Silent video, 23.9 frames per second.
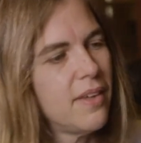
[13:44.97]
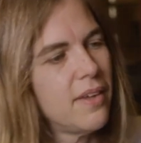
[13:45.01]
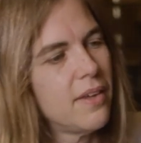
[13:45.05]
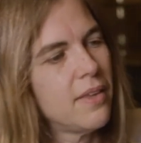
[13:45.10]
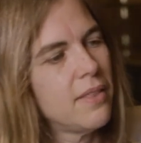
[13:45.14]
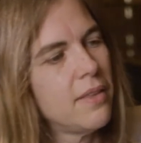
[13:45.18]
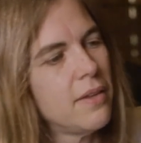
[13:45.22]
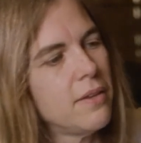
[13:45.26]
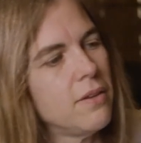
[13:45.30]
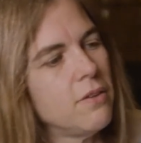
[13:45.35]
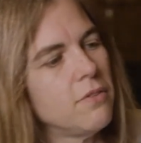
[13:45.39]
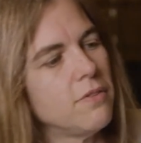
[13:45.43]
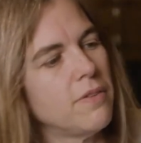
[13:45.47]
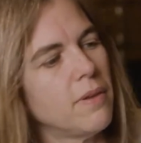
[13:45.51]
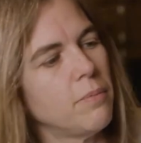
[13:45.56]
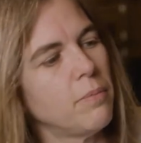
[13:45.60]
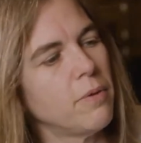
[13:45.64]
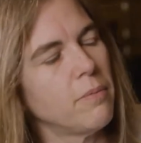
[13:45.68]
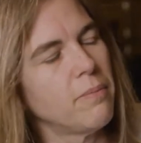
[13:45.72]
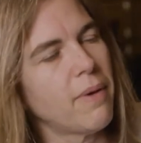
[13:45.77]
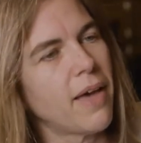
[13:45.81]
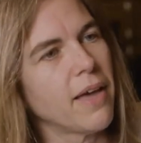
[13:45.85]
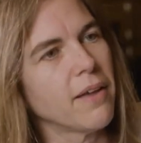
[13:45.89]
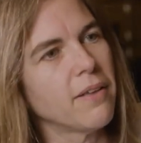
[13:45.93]
And then you zip
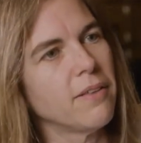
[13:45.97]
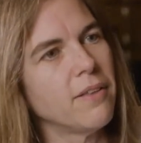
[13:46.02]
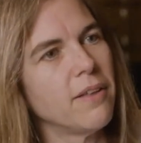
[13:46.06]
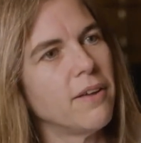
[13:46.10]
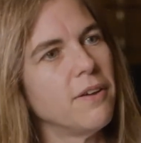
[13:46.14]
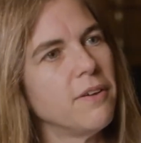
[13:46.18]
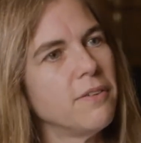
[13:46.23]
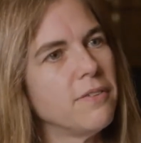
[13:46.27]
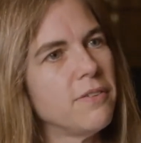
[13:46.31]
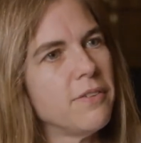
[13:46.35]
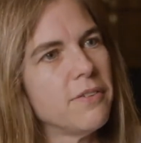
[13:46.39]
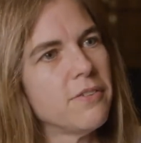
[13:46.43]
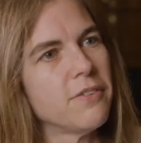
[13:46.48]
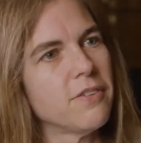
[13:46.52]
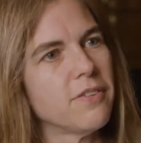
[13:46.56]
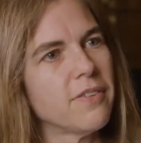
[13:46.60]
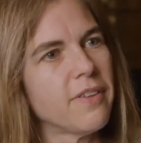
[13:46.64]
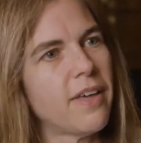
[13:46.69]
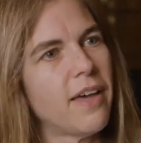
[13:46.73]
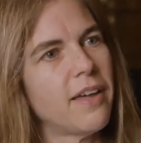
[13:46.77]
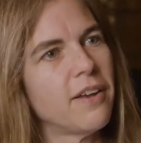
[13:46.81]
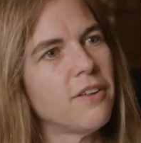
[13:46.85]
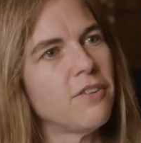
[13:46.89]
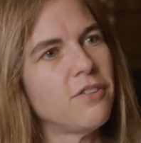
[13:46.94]
it back closed and just
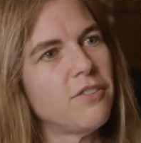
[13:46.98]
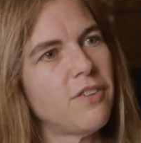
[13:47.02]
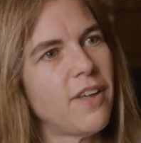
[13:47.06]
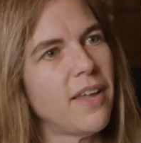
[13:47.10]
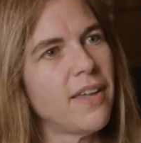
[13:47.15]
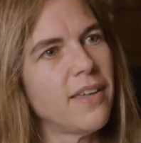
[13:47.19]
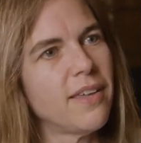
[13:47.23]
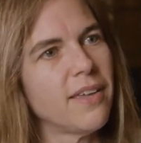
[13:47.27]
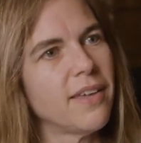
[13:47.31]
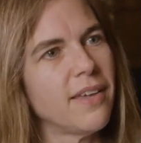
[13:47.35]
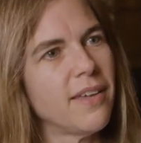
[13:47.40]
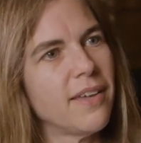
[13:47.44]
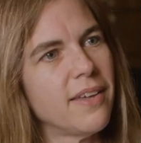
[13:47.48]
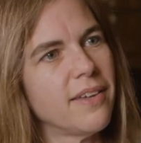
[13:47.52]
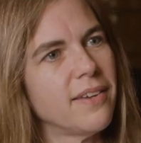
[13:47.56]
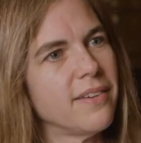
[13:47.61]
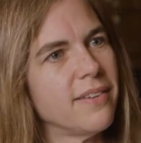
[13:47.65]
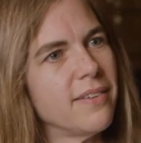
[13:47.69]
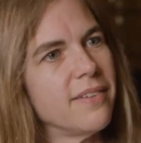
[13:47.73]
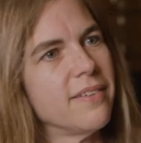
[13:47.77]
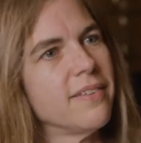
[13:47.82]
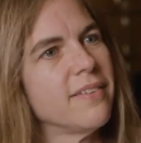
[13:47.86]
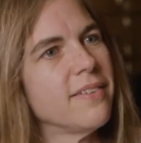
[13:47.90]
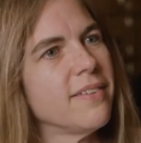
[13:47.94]
kind of shake it
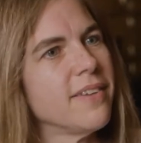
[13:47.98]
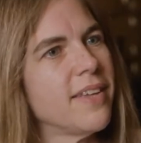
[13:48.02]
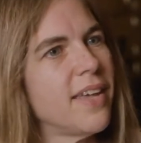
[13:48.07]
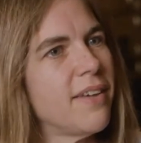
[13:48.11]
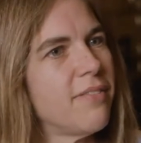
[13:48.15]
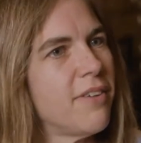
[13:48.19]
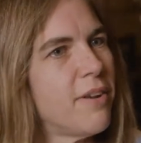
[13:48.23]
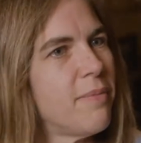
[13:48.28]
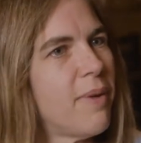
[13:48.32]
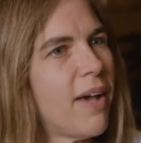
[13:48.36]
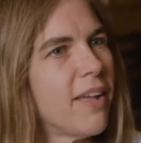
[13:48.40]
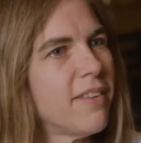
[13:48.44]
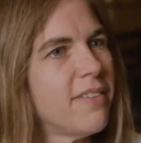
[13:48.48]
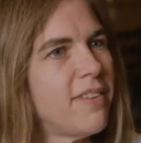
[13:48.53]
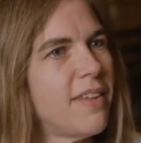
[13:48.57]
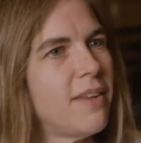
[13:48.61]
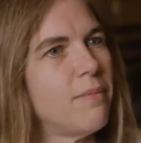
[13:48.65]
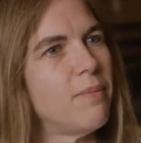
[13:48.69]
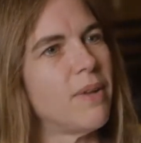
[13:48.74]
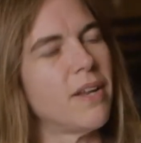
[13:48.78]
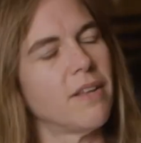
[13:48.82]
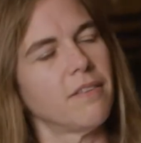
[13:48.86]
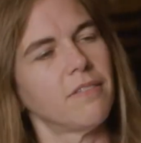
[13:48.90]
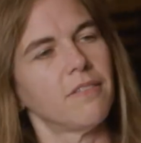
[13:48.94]
and give it about 10
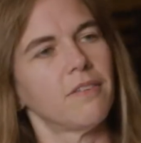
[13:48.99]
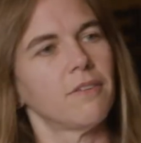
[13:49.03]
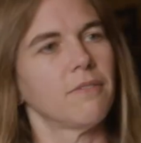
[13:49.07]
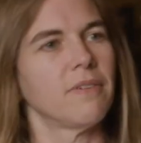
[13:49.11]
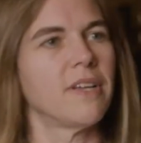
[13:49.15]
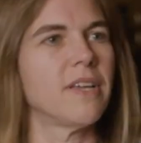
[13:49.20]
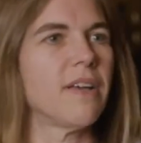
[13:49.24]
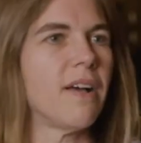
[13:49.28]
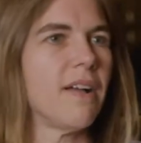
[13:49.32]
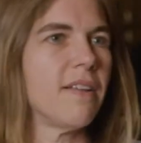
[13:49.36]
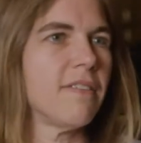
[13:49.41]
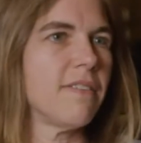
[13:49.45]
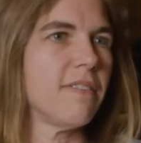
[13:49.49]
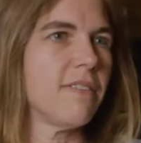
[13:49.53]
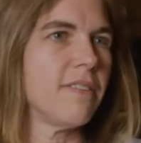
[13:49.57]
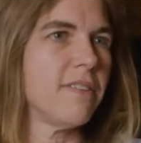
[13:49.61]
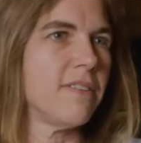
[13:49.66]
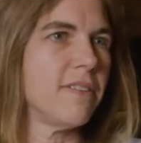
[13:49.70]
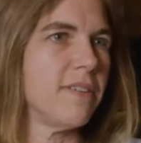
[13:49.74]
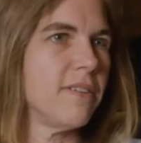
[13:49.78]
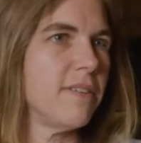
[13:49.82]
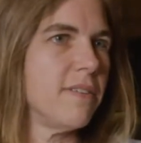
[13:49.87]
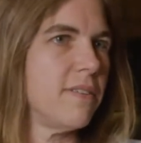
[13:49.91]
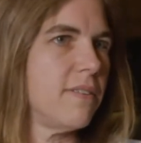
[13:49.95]
minutes to
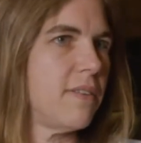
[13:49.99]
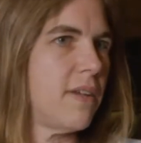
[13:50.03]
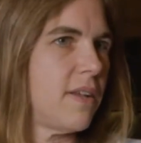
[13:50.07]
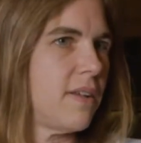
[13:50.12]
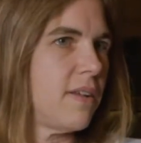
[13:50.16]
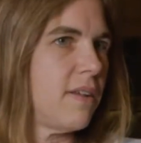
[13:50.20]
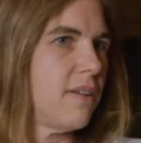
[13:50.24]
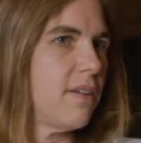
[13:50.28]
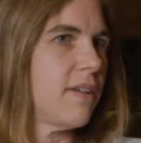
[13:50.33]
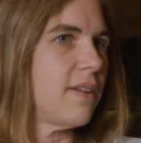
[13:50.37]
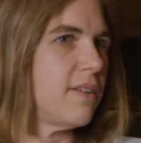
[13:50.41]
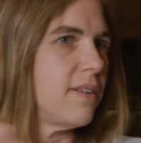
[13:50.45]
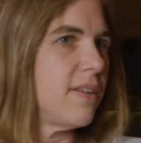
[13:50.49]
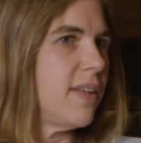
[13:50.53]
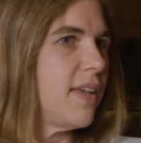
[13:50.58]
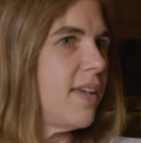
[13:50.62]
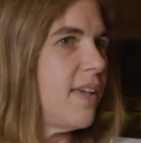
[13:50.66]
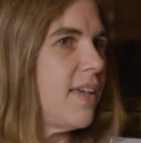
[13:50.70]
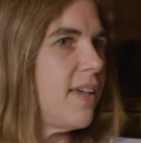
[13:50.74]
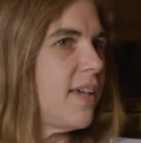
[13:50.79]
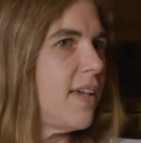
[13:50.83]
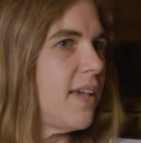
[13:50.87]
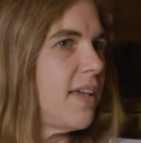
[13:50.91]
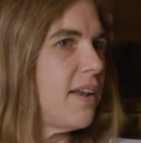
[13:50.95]
reconstitute. And then you can
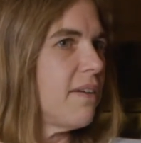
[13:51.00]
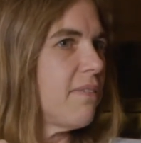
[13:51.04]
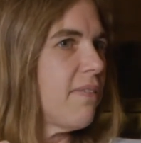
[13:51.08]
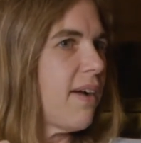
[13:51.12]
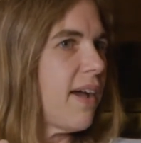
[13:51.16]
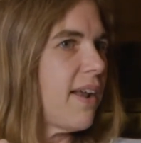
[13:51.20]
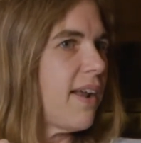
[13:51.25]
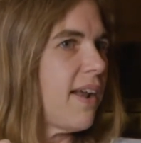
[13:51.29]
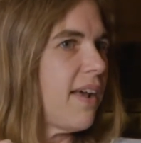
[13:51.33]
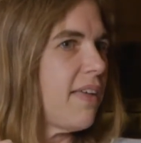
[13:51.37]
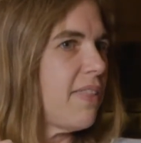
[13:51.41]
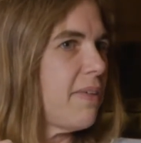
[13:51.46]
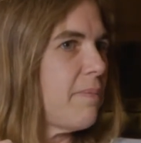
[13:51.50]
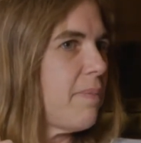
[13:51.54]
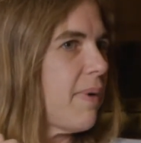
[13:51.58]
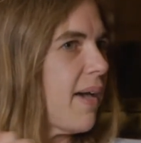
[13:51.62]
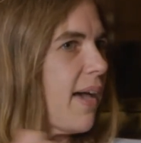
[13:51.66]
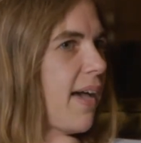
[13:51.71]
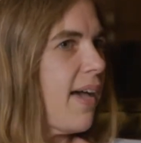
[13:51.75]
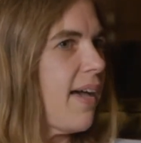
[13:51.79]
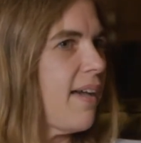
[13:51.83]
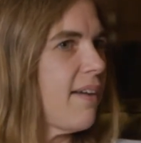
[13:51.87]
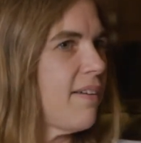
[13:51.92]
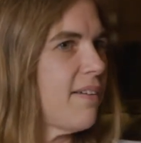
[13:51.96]
eat it right out of the
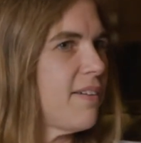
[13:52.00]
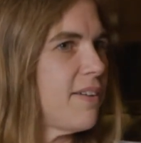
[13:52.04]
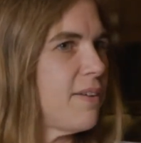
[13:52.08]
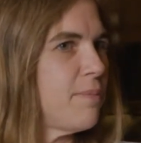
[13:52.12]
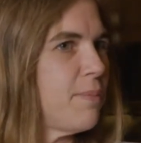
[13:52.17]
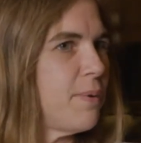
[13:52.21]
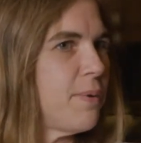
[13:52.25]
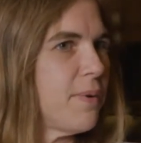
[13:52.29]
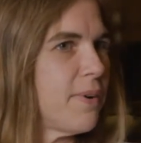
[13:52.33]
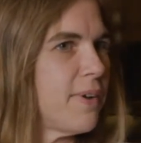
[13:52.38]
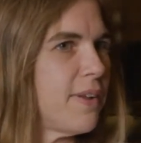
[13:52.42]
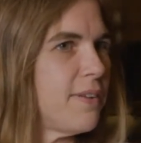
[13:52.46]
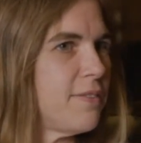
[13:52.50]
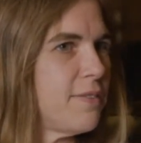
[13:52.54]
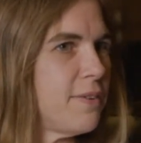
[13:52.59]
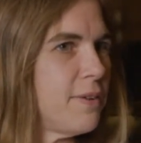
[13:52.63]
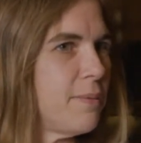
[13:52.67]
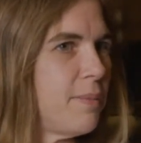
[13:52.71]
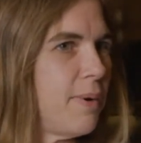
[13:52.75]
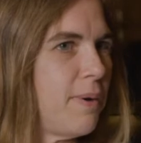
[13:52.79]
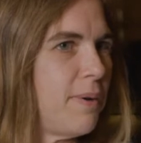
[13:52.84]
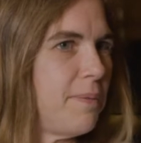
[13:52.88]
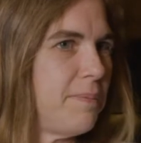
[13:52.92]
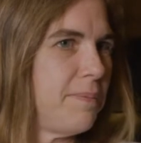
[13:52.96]
bag, or you can pour it into
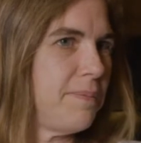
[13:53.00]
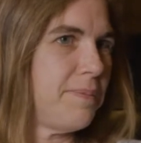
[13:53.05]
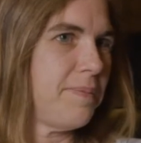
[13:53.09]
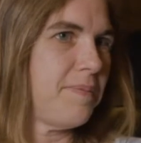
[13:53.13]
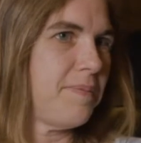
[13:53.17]
a bowl.